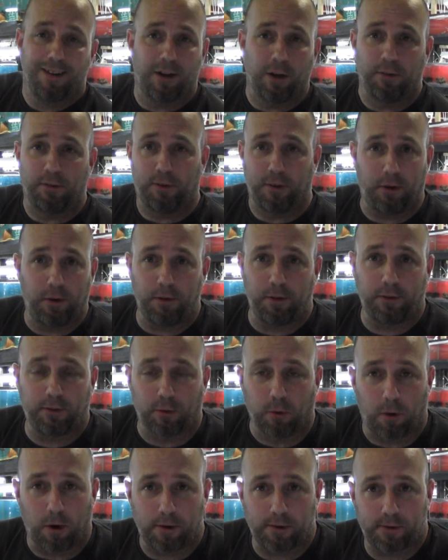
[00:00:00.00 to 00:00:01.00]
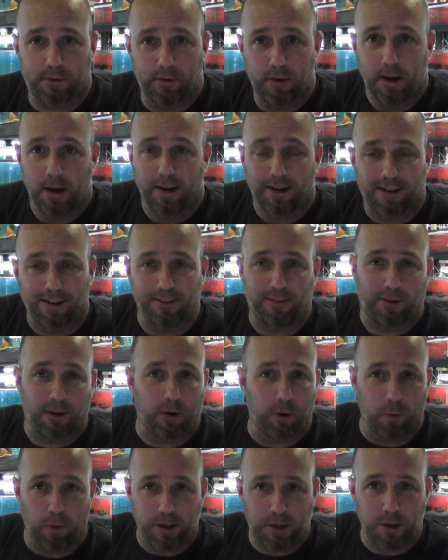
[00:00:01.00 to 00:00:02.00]
Consider the source,
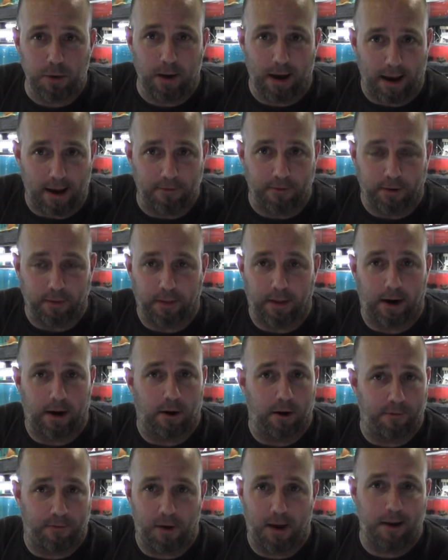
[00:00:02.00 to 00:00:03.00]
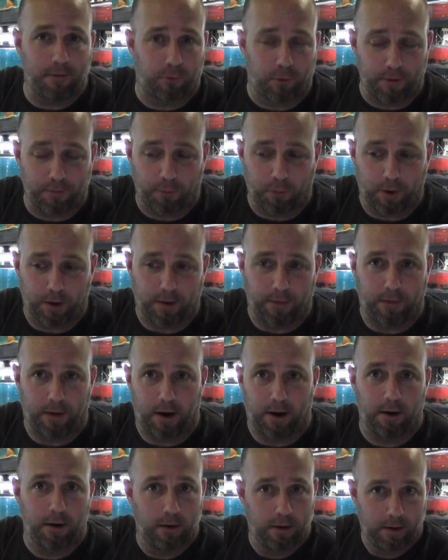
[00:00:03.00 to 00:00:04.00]
consider what you have in there. If you have driftwood in
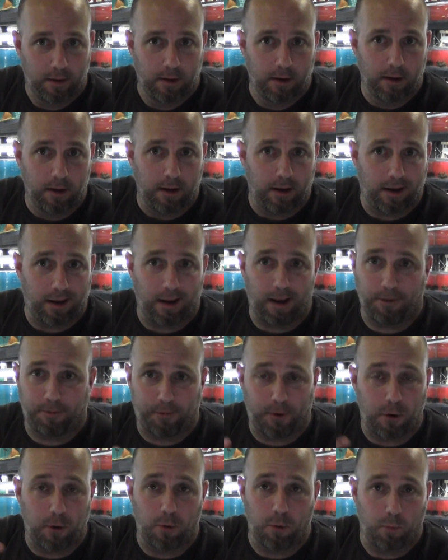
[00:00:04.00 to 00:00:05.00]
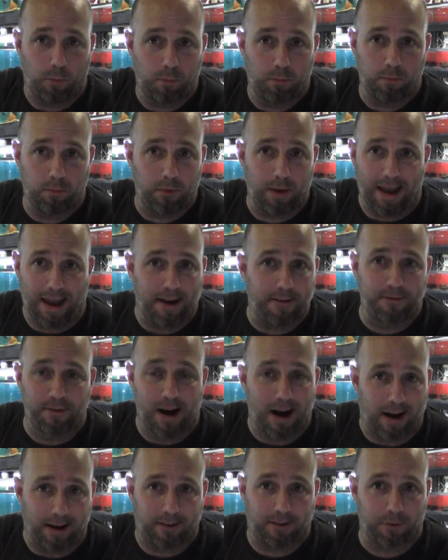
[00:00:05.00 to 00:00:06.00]
there, if you have
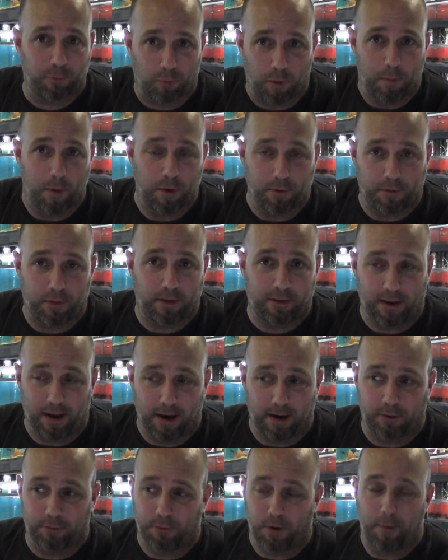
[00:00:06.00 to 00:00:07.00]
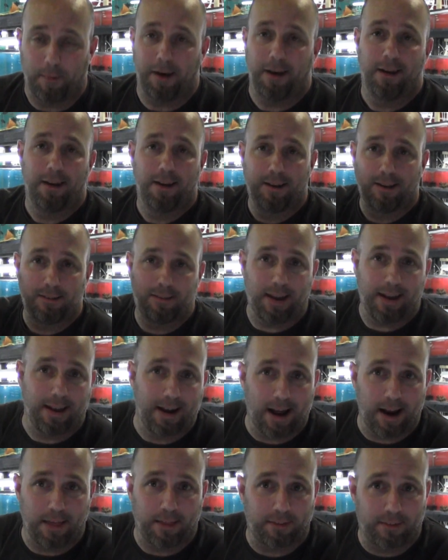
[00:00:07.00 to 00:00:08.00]
not removed the tannins from it, take
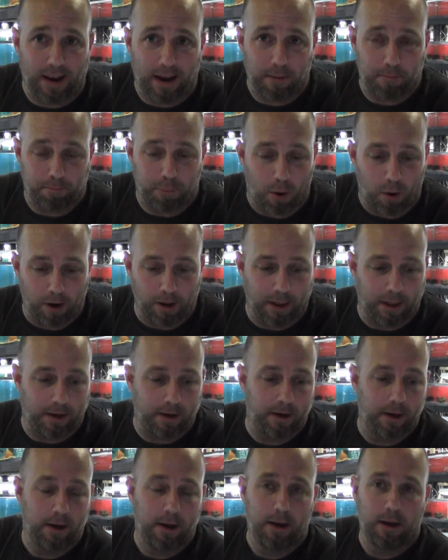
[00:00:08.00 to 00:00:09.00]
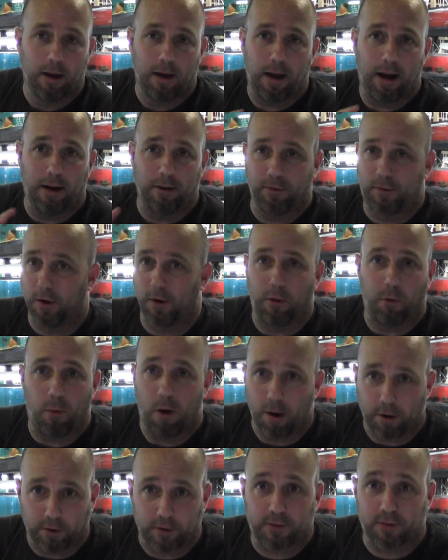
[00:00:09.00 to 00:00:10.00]
it out of the tank, boil it until the
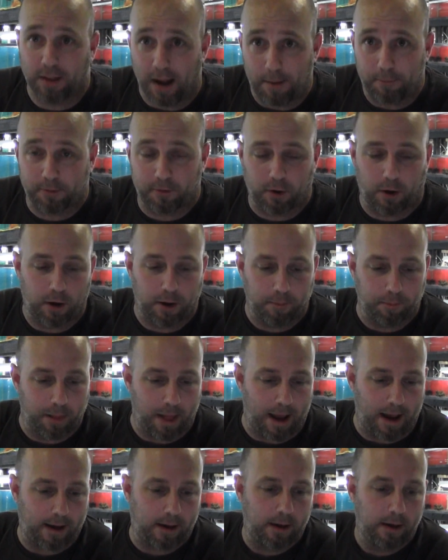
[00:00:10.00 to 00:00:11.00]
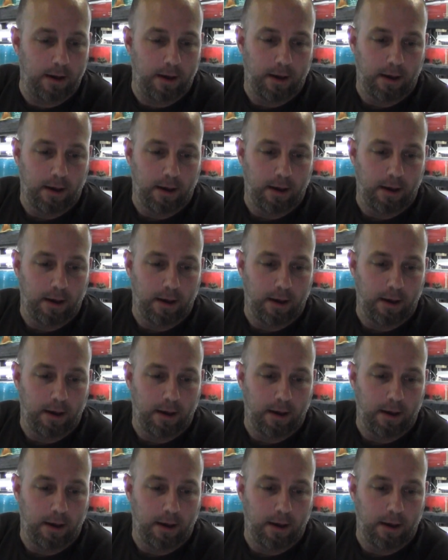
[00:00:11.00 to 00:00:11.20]
water stops turning black.